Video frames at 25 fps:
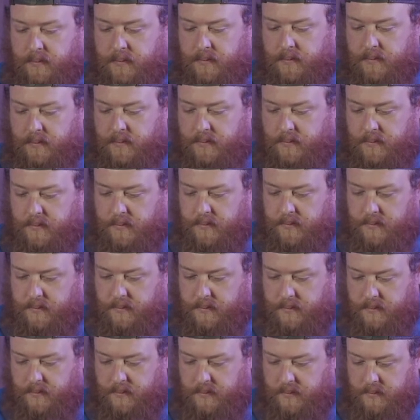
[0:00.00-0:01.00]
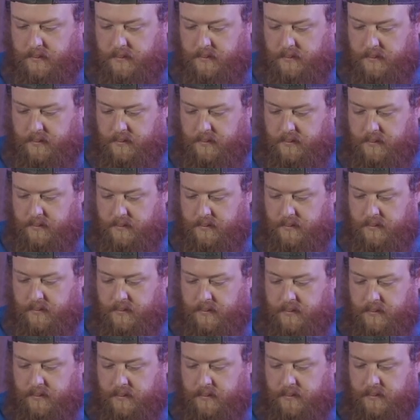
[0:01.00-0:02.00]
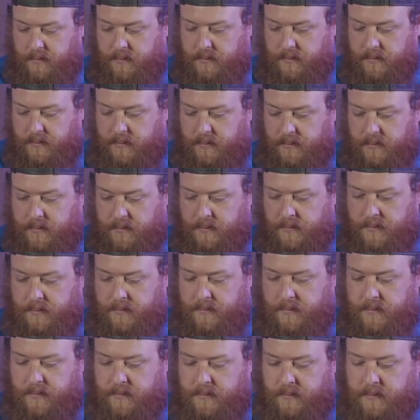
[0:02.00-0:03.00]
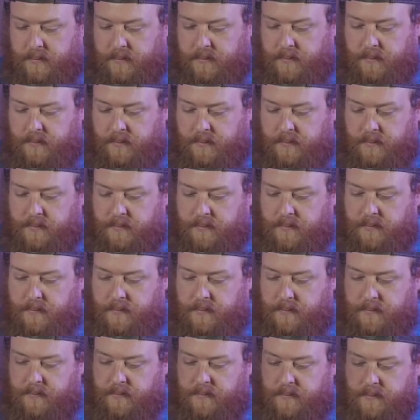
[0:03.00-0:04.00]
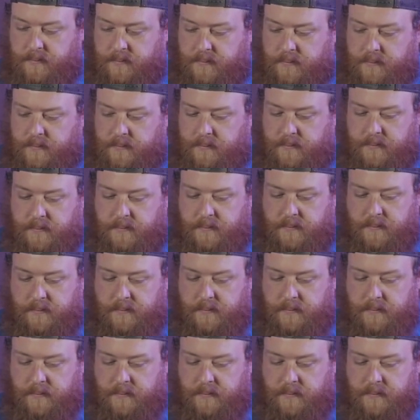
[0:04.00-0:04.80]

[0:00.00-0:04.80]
(silent)